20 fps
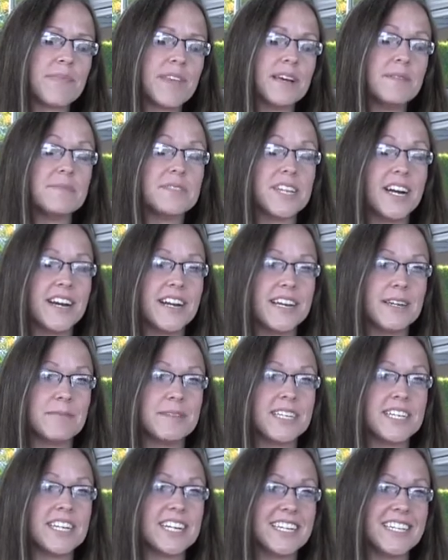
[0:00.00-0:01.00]
I'm sorry,
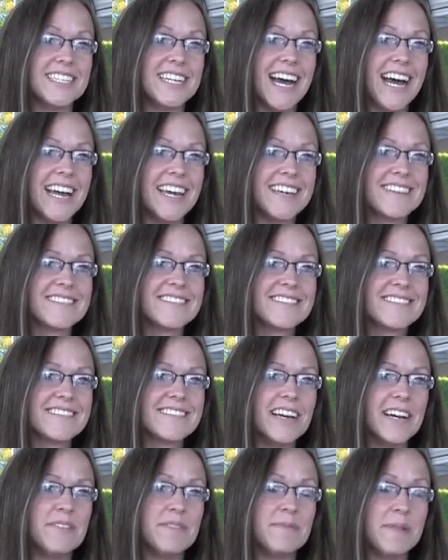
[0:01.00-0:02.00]
but you're gonna die.
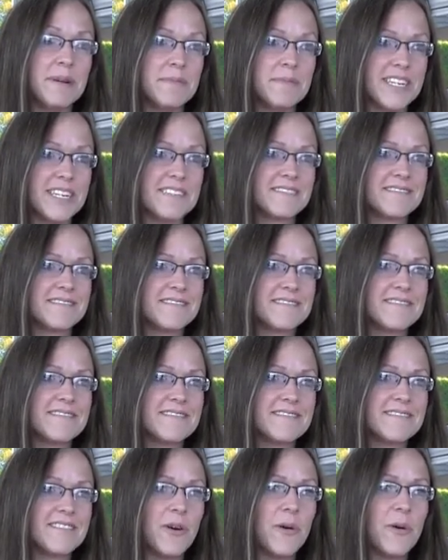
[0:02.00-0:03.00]
I remember
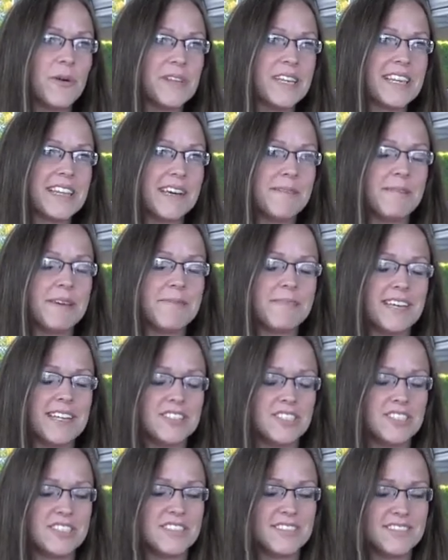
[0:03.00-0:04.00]
holding that baby
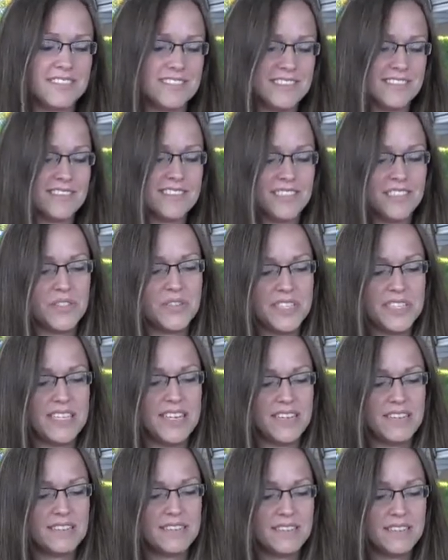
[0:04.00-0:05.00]
and just doing
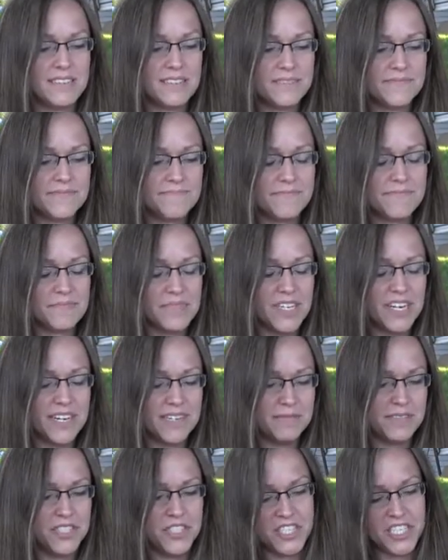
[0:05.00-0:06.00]
this, I'm
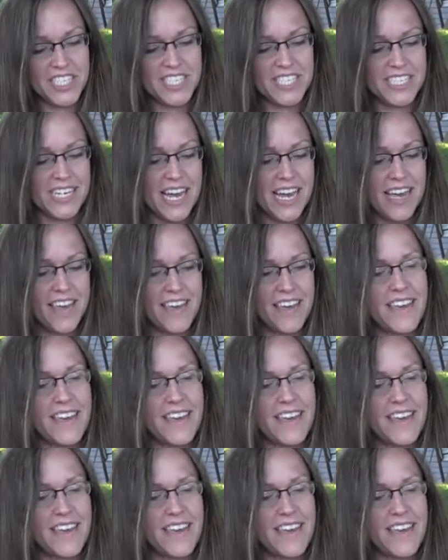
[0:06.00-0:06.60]
sorry, but you're gonna die.